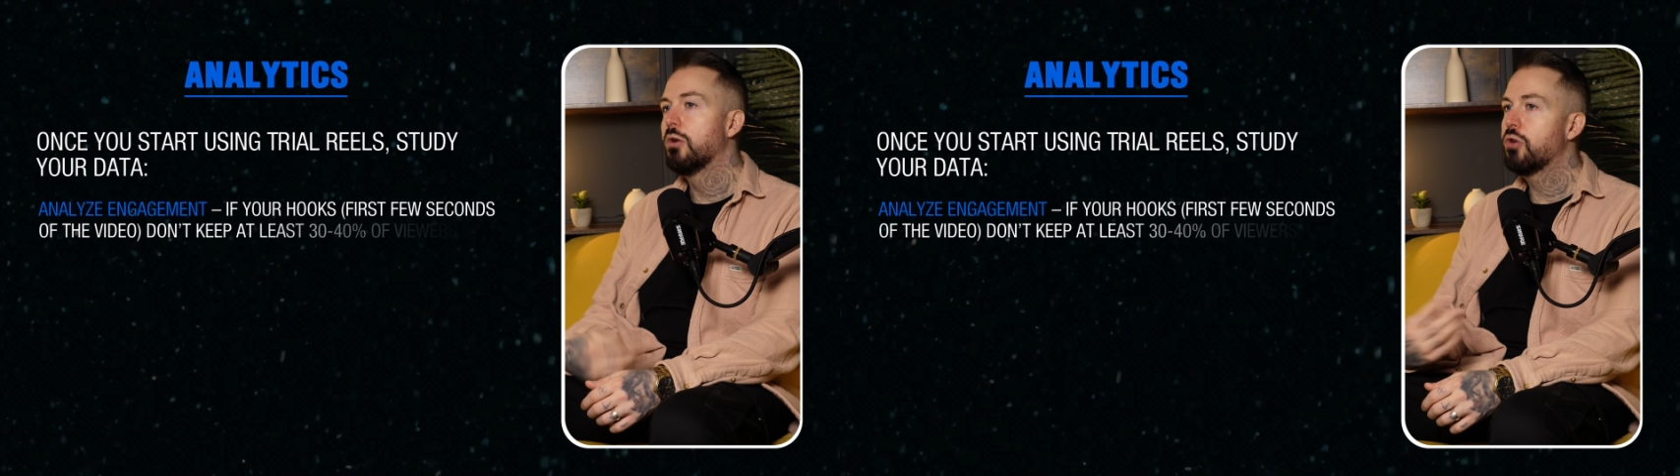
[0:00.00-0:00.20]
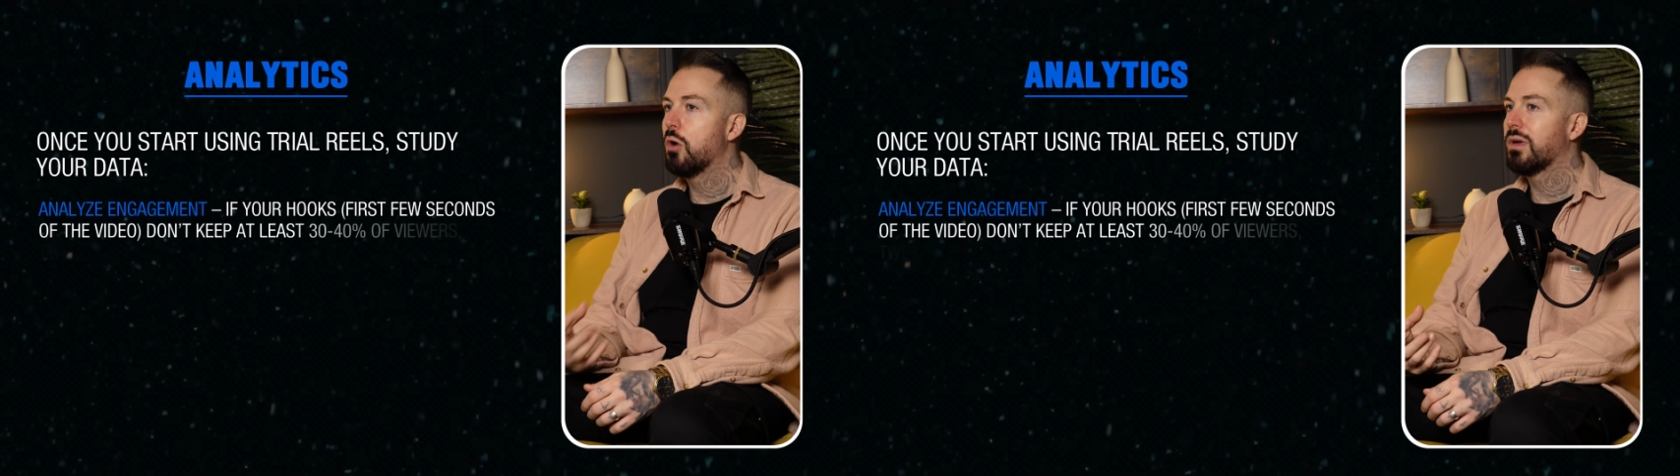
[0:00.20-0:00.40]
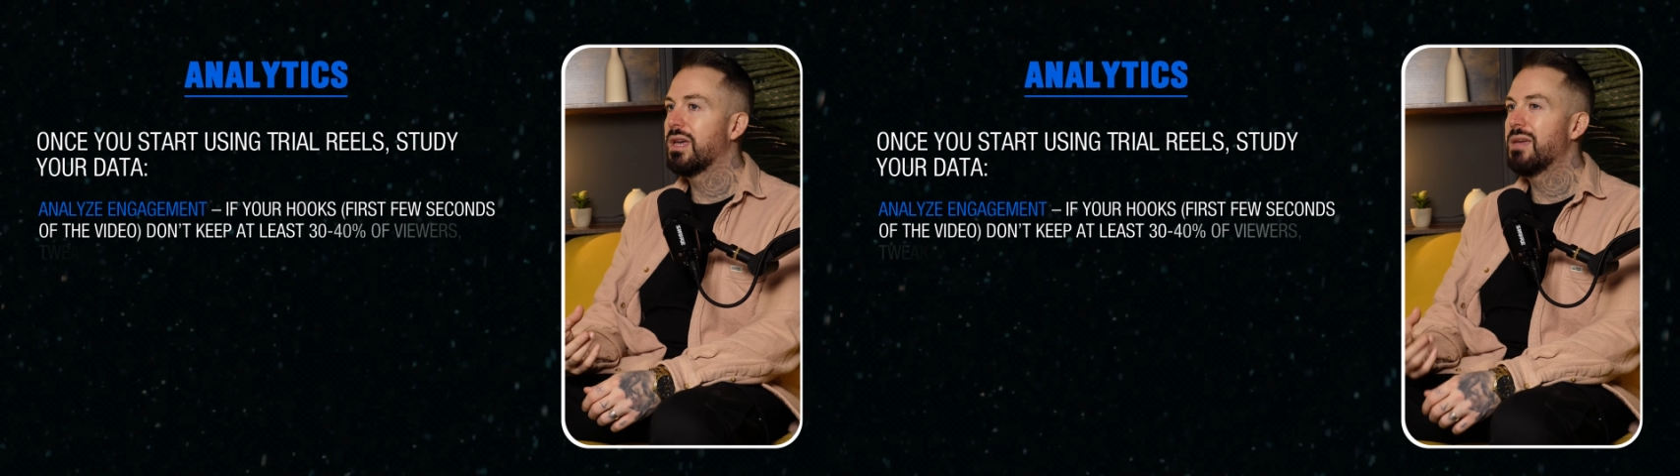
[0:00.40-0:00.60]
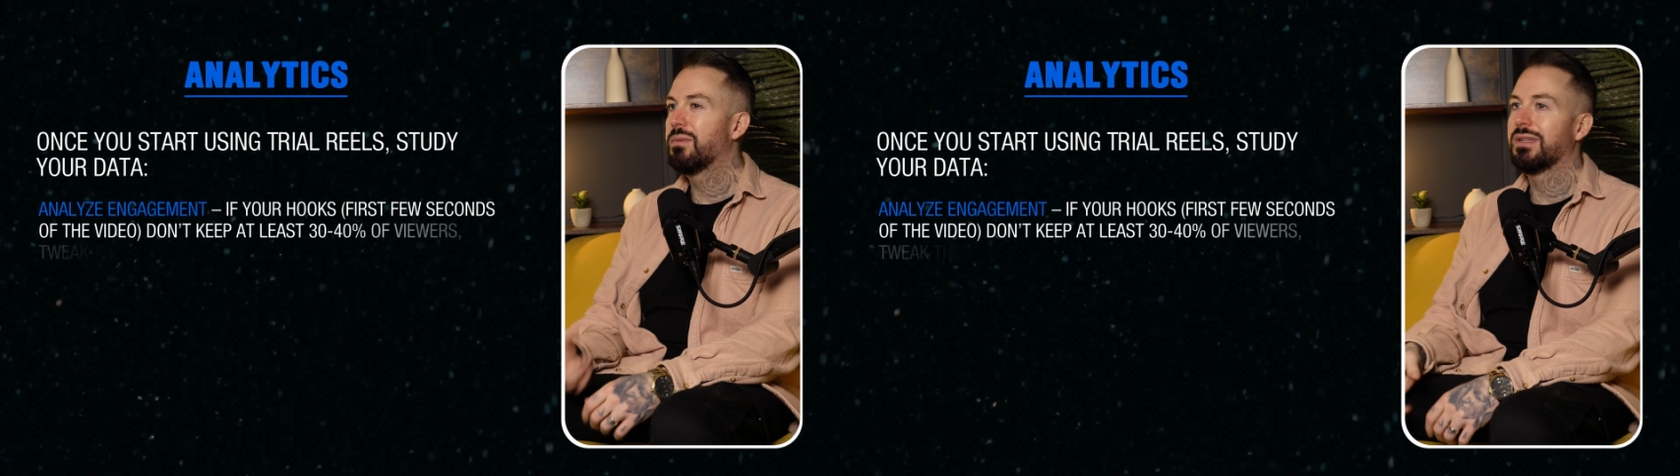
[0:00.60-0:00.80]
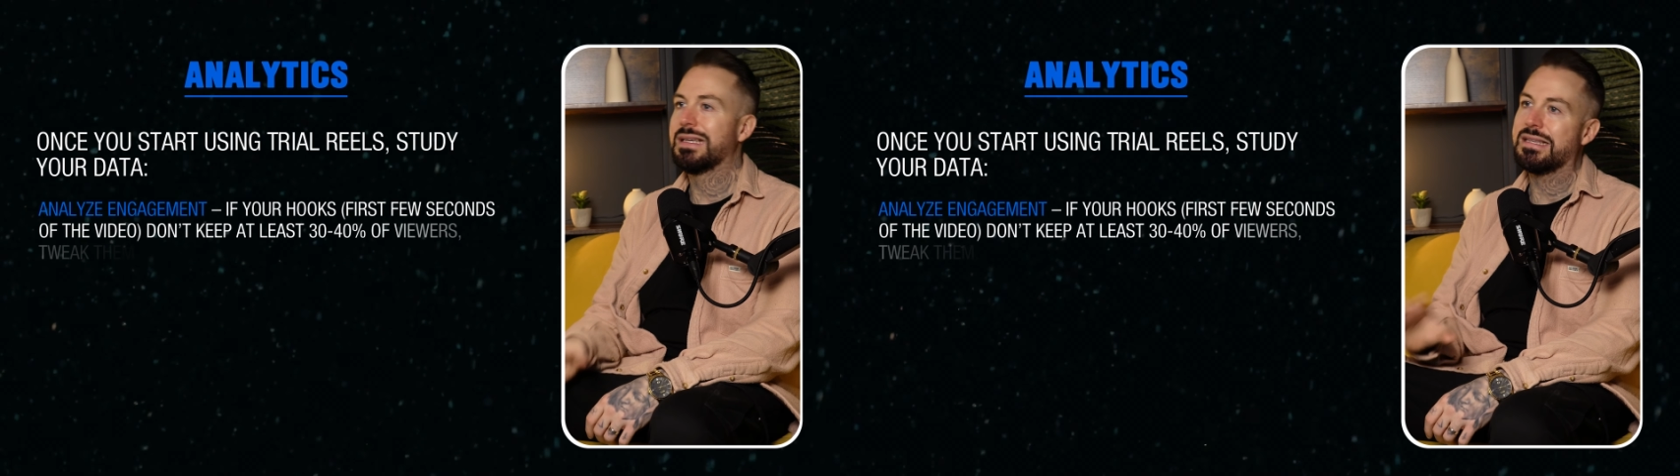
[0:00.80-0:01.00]
don't
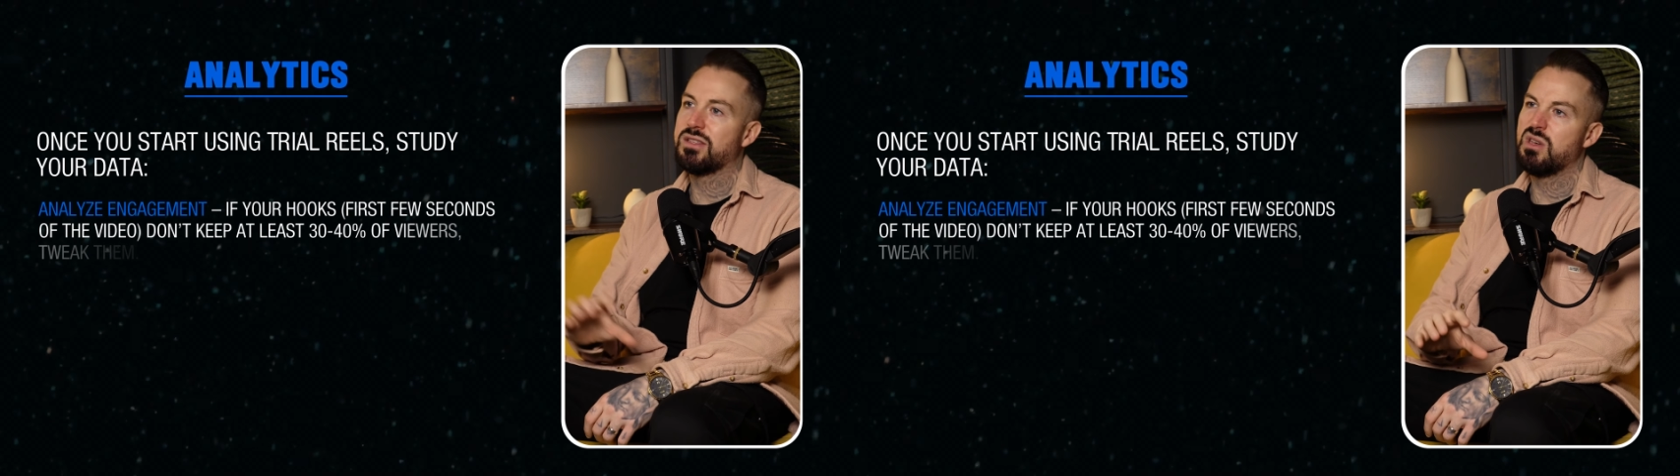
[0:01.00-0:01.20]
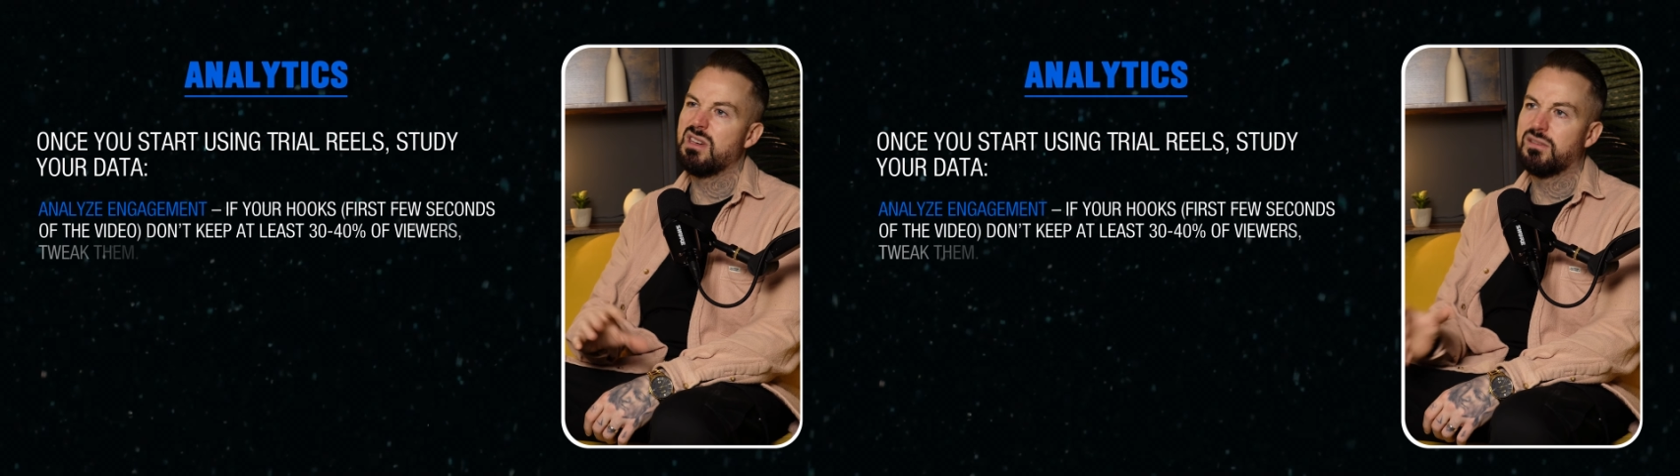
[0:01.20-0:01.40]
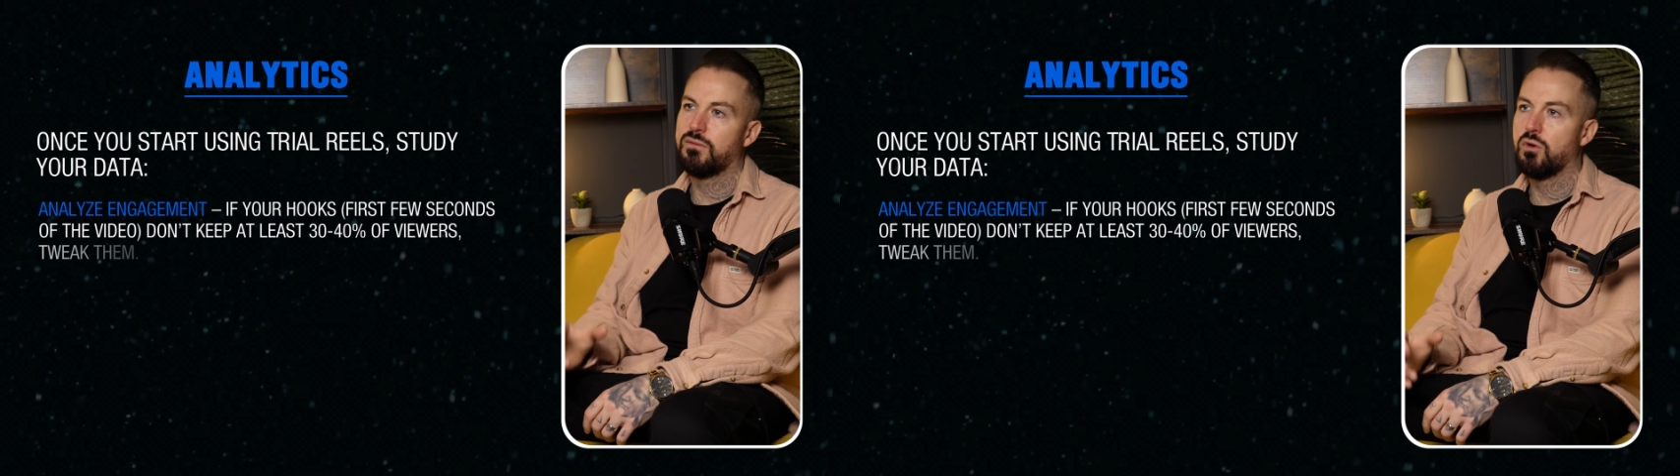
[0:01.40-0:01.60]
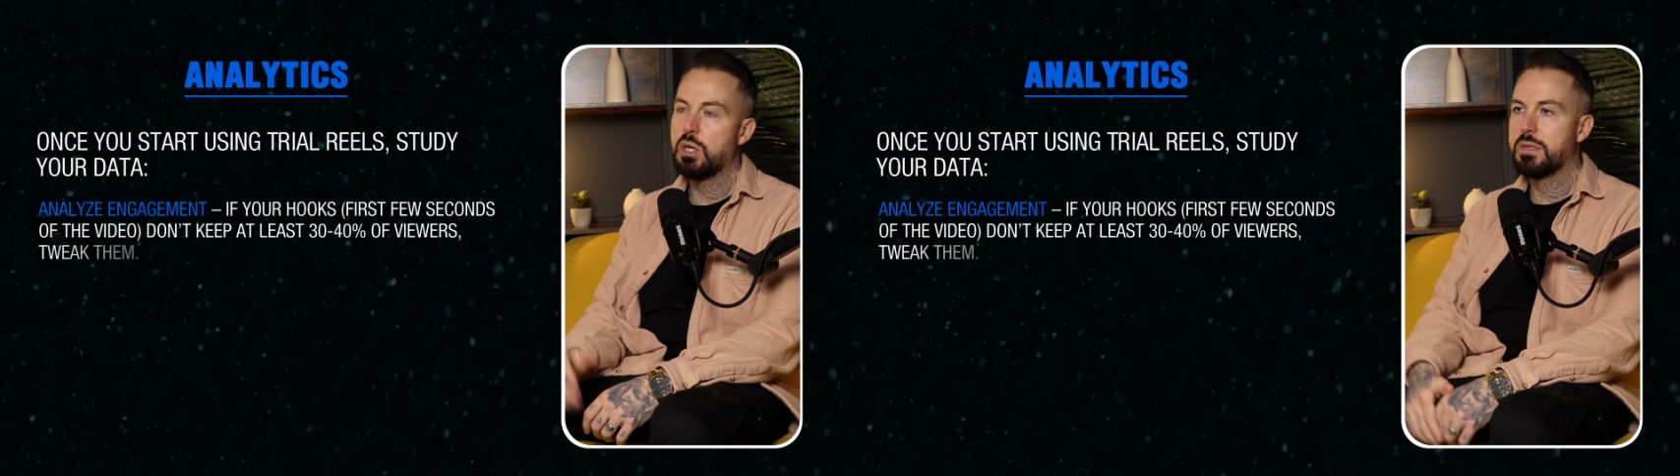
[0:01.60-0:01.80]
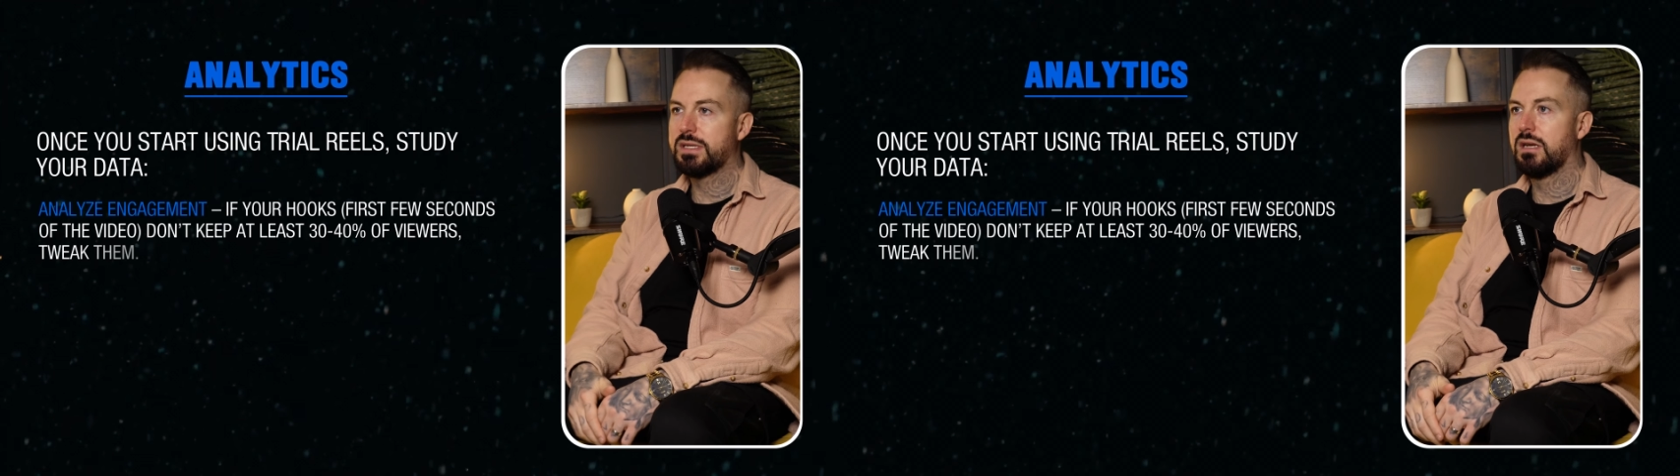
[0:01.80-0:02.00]
keep at least 30 to
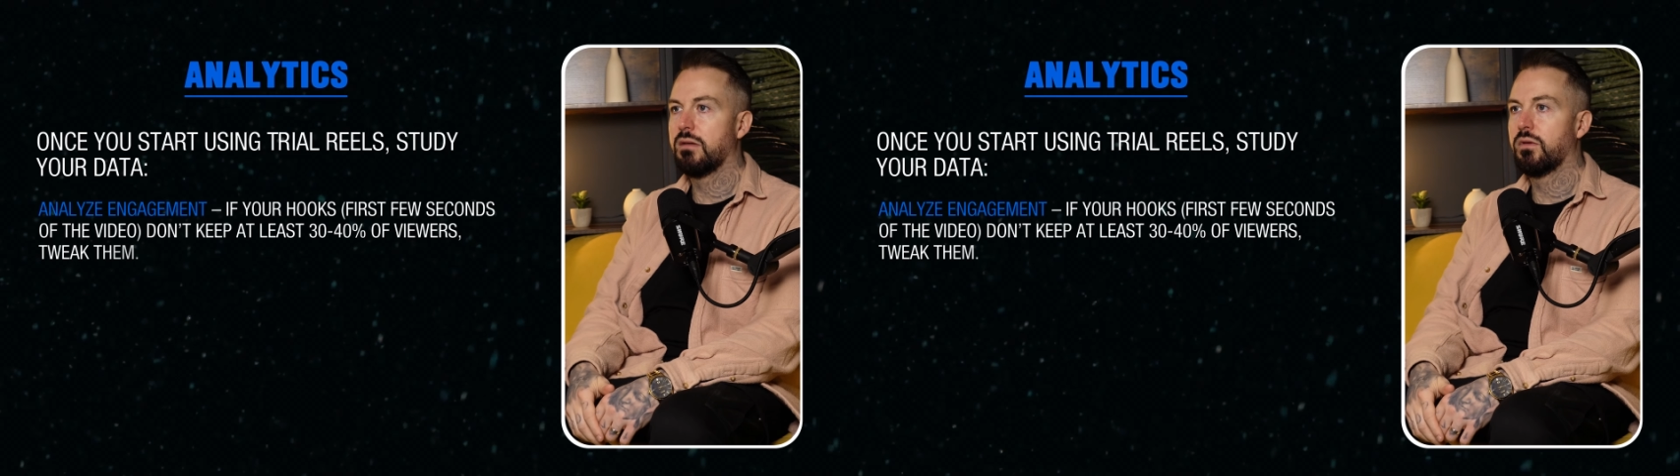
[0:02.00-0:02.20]
40%